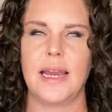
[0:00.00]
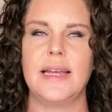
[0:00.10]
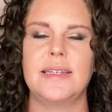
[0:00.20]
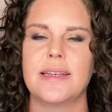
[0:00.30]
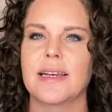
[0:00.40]

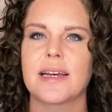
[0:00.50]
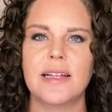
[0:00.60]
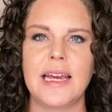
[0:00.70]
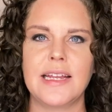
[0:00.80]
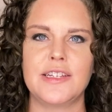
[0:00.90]
It doesn't
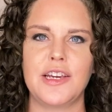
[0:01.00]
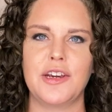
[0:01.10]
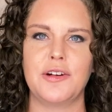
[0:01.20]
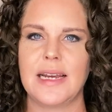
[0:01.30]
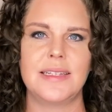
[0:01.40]
cling to
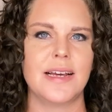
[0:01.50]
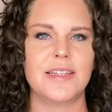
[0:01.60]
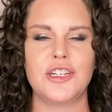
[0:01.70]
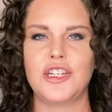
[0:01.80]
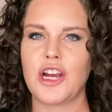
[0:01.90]
you. It
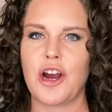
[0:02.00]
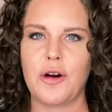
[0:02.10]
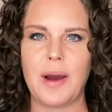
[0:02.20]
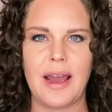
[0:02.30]
doesn't show